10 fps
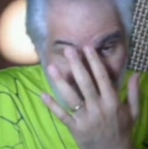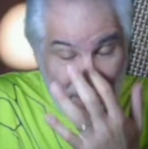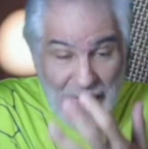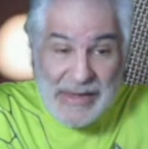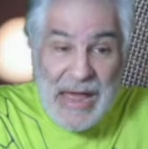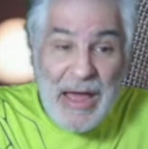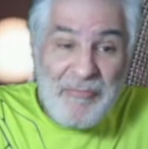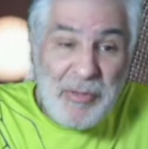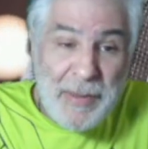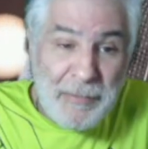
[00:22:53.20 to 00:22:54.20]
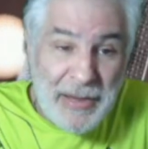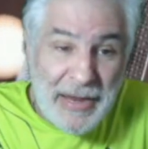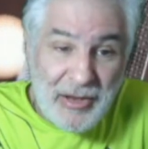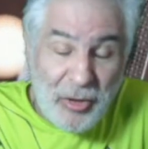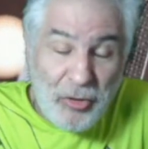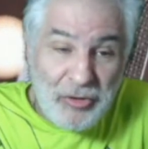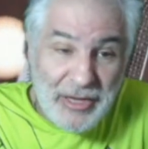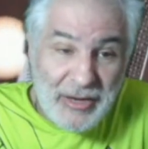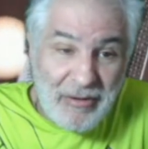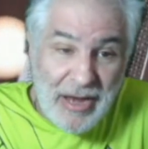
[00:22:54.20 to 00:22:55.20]
And now, have you been playing
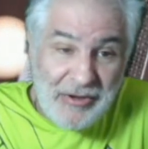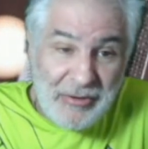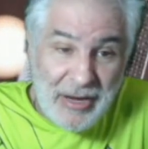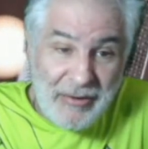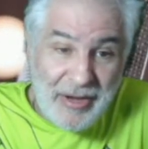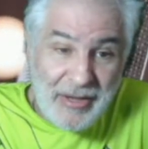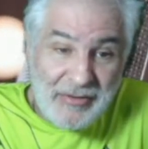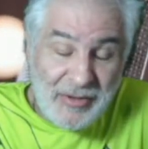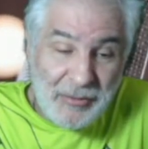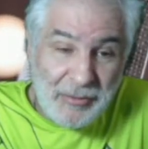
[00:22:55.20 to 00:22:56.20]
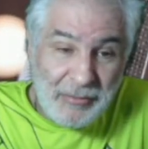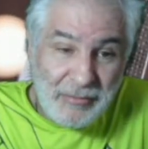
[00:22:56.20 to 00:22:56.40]
locally around your area too?